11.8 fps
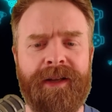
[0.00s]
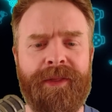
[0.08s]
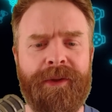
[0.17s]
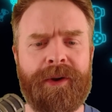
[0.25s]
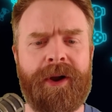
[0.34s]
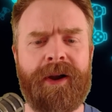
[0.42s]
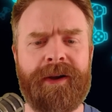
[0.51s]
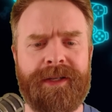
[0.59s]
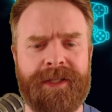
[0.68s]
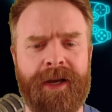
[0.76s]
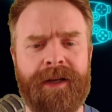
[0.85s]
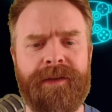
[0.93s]
there are a
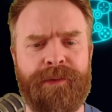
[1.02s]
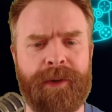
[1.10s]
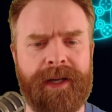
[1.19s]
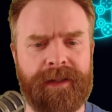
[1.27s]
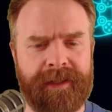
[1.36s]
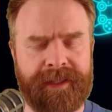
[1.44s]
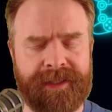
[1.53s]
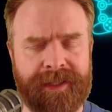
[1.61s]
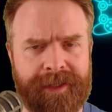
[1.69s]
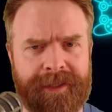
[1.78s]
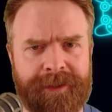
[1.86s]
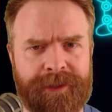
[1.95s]
ton of great links
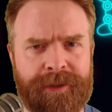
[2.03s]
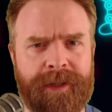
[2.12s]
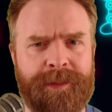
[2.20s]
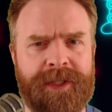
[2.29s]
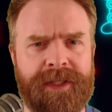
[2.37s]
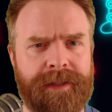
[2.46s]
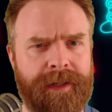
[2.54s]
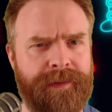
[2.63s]
in the description.